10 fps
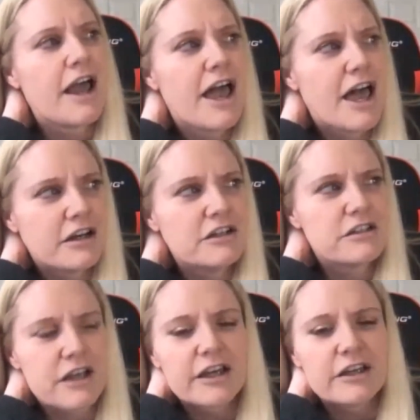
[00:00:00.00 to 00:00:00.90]
any
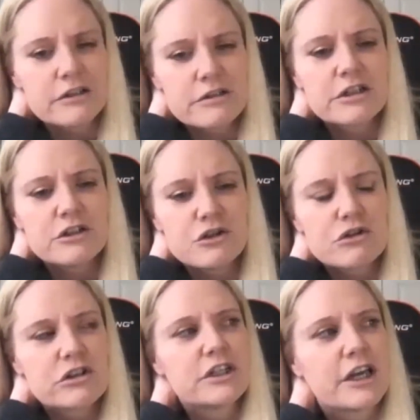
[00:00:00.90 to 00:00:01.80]
science can
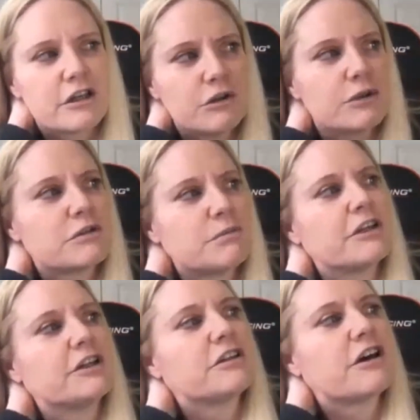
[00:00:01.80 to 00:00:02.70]
usually get you into
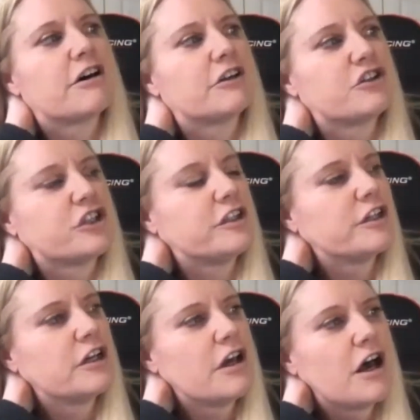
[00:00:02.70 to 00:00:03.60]
paleontology.
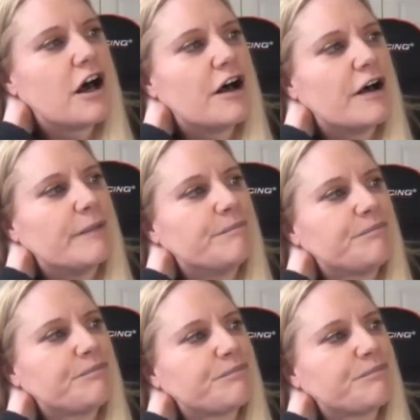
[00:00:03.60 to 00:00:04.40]
Um,